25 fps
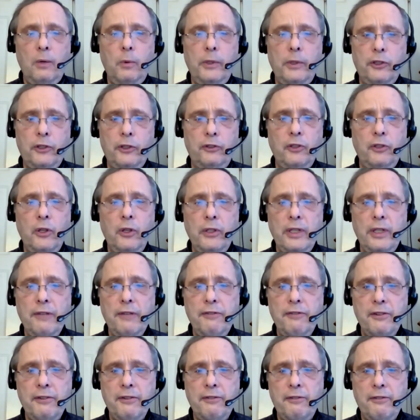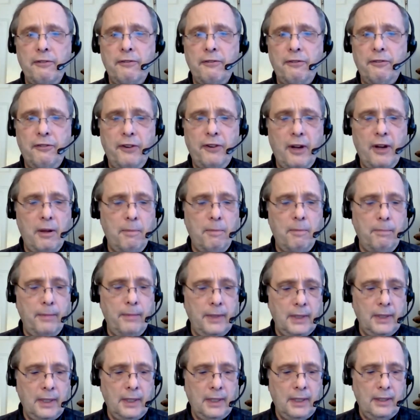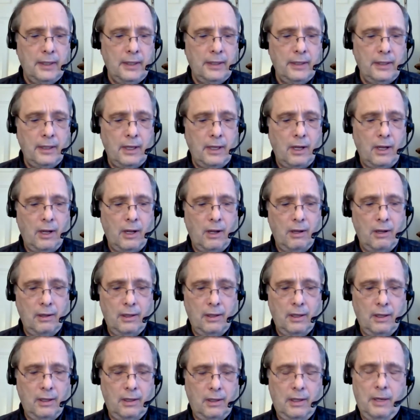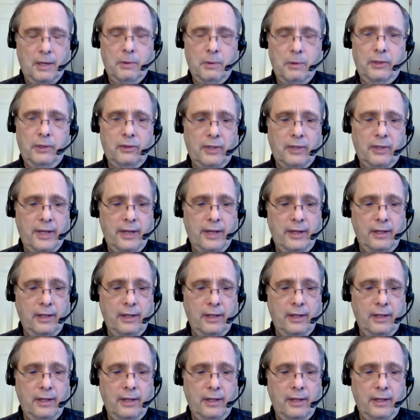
which are so different from, I would say,